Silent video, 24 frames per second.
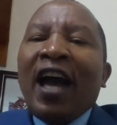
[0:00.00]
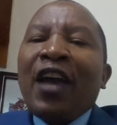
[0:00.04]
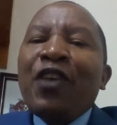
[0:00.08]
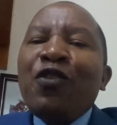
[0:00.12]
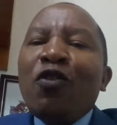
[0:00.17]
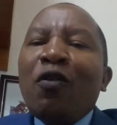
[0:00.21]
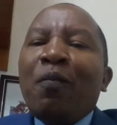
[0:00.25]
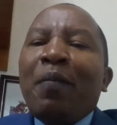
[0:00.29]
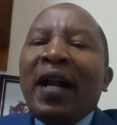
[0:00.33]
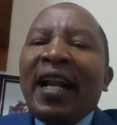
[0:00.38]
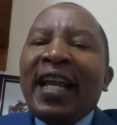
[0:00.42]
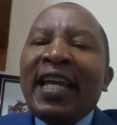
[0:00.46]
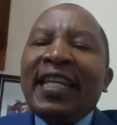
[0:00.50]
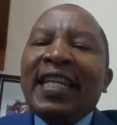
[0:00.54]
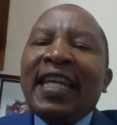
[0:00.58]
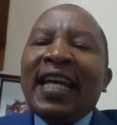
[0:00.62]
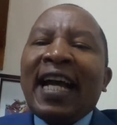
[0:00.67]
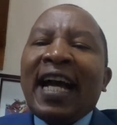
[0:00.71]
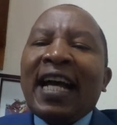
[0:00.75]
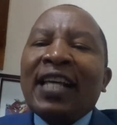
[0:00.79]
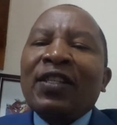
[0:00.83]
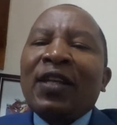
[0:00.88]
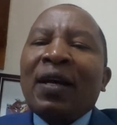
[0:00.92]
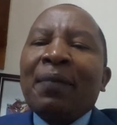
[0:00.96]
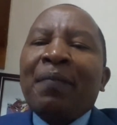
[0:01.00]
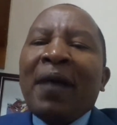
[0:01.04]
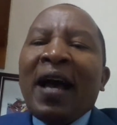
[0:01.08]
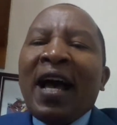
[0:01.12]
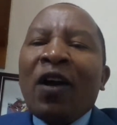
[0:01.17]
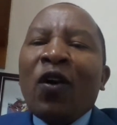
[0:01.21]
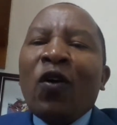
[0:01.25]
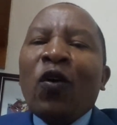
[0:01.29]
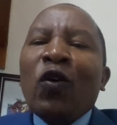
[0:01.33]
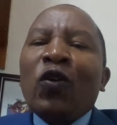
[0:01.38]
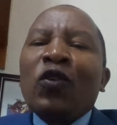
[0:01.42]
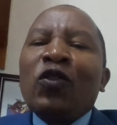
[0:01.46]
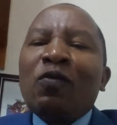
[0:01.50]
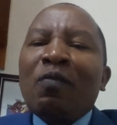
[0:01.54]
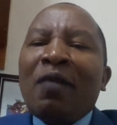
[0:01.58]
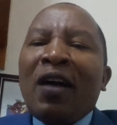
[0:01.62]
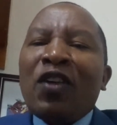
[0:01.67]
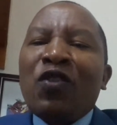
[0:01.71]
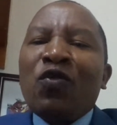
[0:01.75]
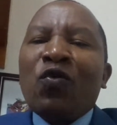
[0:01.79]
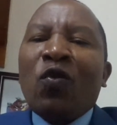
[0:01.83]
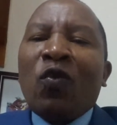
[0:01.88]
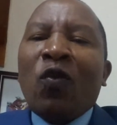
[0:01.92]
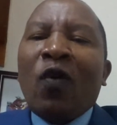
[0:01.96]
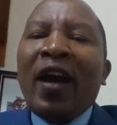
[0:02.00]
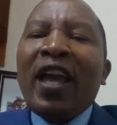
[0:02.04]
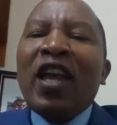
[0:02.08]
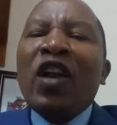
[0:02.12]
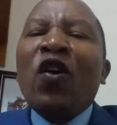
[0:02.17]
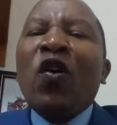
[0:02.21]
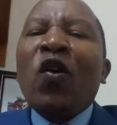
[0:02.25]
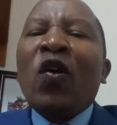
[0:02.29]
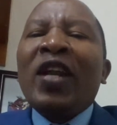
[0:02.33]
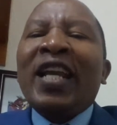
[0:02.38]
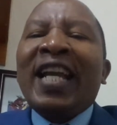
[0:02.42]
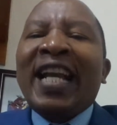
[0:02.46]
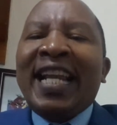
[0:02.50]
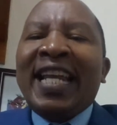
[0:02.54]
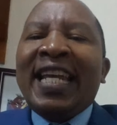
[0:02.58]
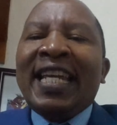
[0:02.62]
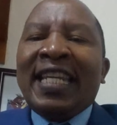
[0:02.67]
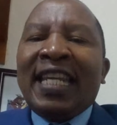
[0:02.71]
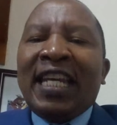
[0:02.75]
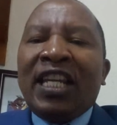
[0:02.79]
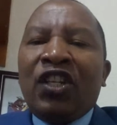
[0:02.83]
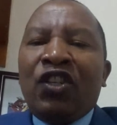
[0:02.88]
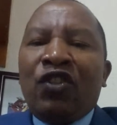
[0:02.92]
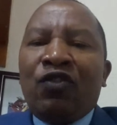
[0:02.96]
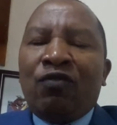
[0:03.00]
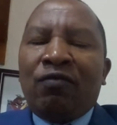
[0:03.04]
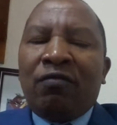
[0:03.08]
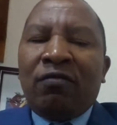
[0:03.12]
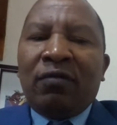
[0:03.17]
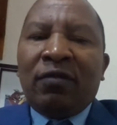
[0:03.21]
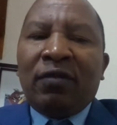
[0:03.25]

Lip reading: are you operating as per God's manual? Why God created you?